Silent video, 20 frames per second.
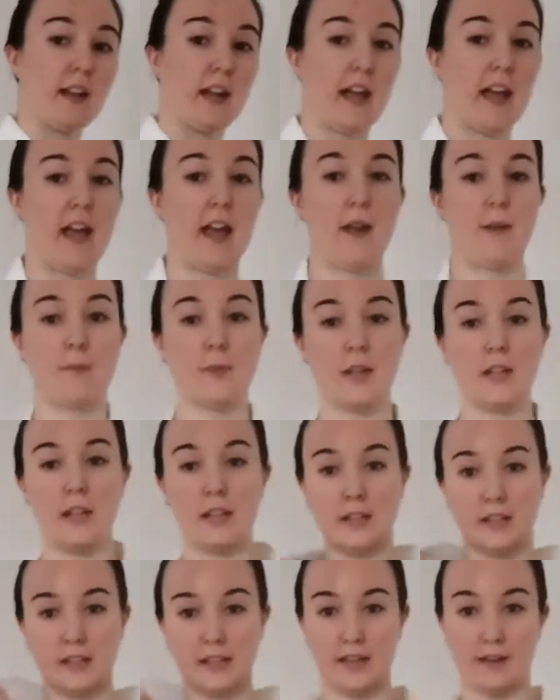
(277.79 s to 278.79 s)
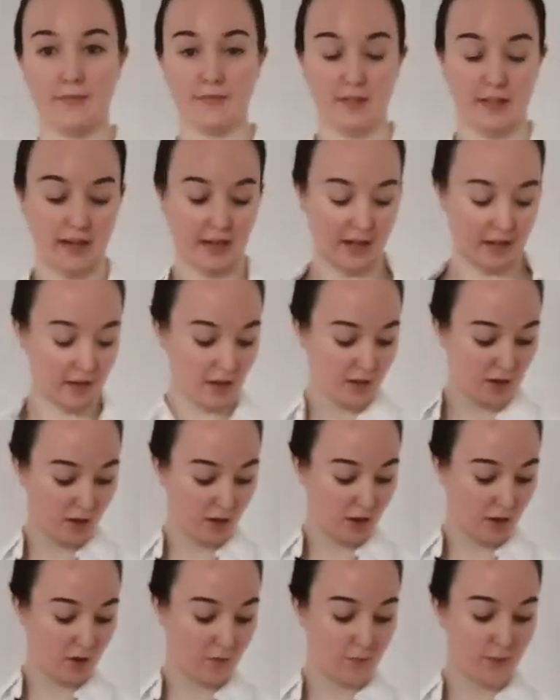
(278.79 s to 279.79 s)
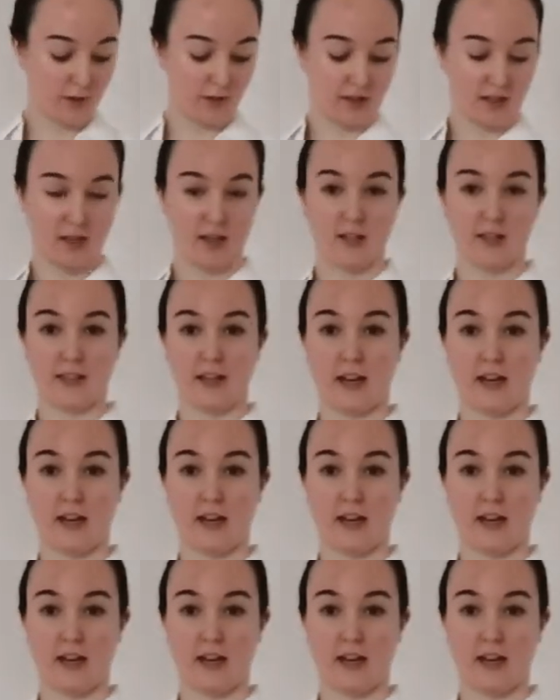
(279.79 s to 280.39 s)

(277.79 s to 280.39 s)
Left it unbuttoned,